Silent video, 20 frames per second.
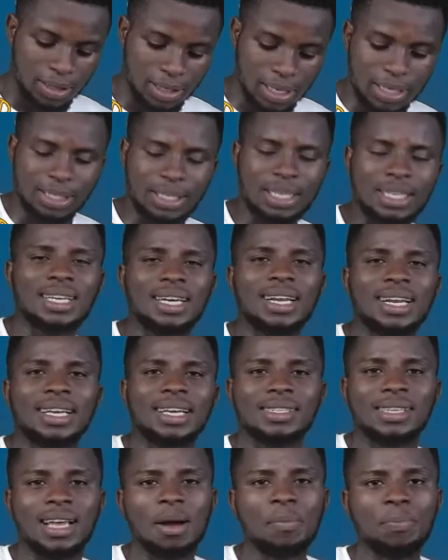This is an
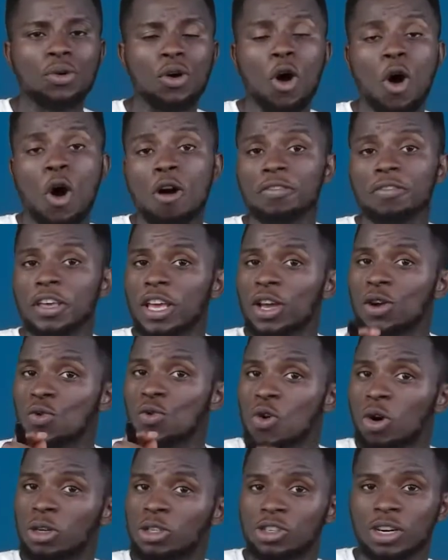example of a
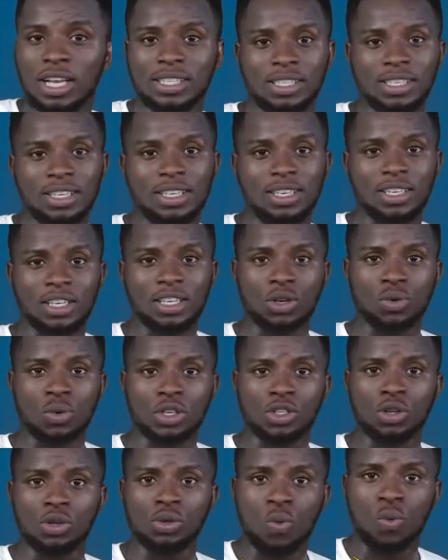quadratic
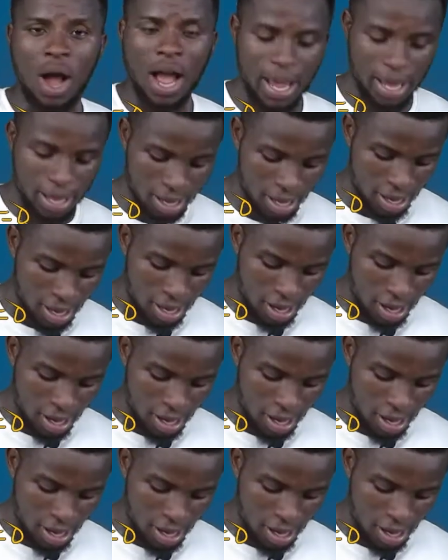equation. Why?